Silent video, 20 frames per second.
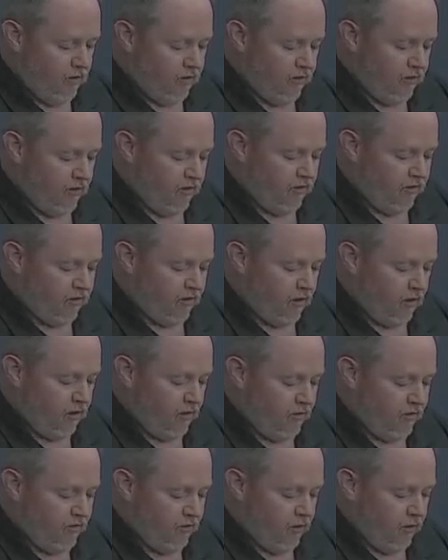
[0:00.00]
She's
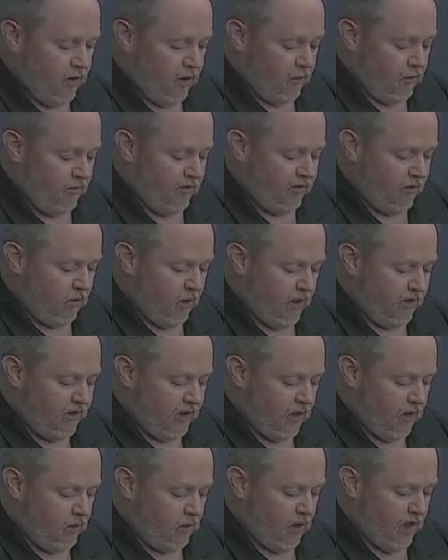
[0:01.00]
still asleep, so I
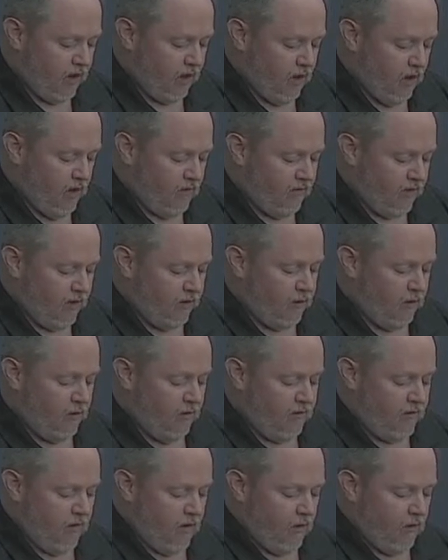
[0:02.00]
take my coffee to
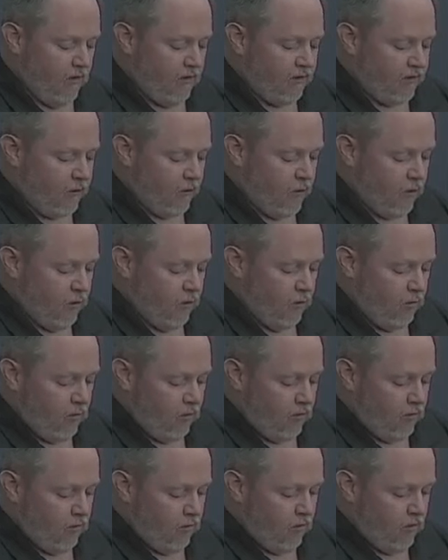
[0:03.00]
the farthest
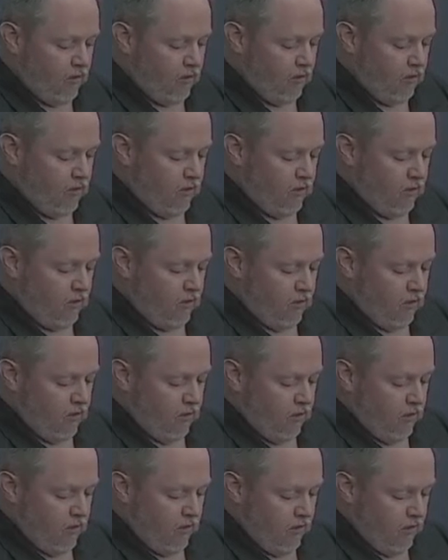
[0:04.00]
room.
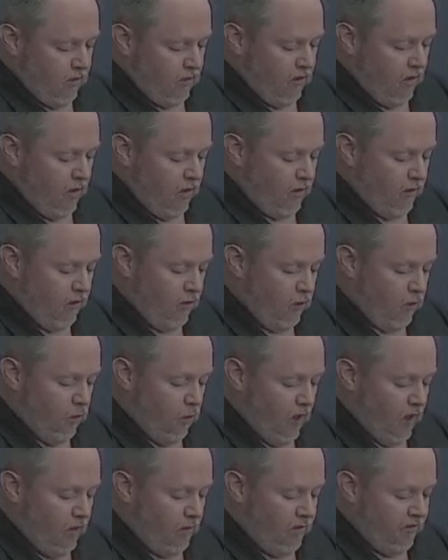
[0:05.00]
There are new
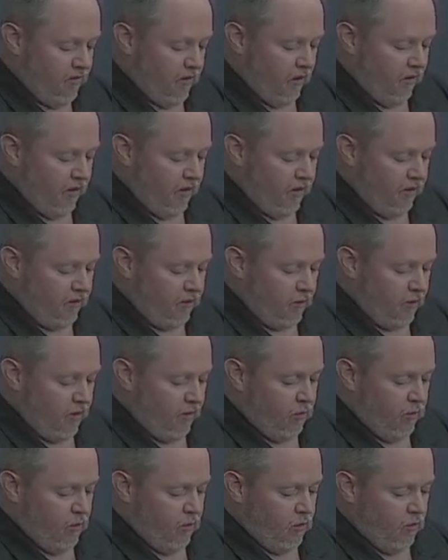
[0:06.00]
webs I'll need to
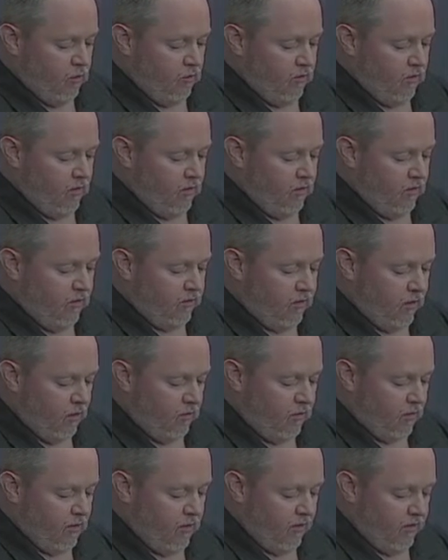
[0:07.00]
remove,
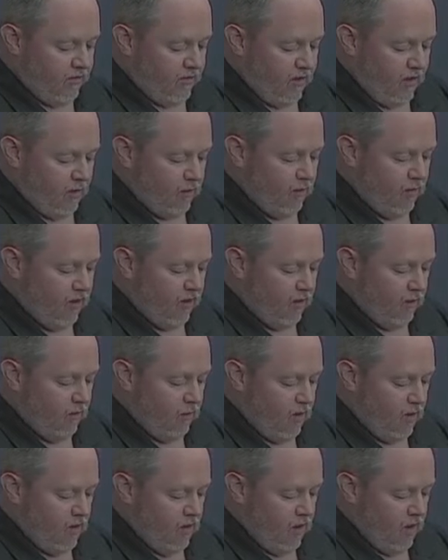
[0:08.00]
silver in the
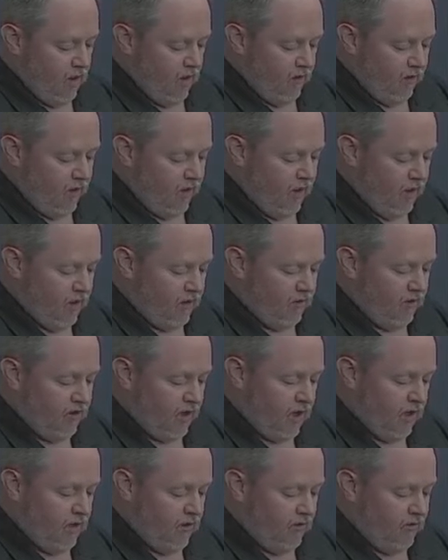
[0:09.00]
sunbeam, at the hinge
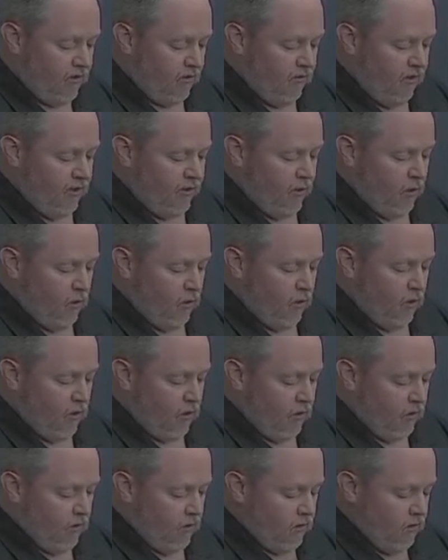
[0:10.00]
edge of the
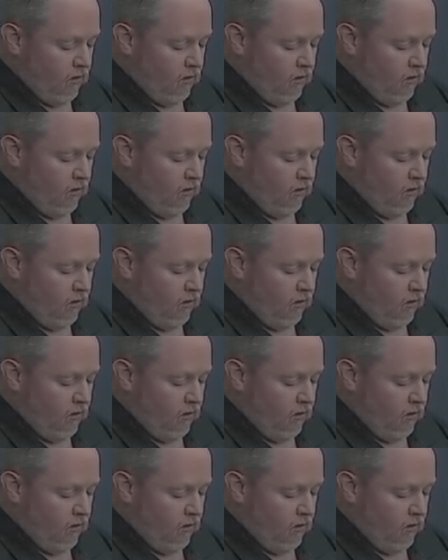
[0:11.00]
door.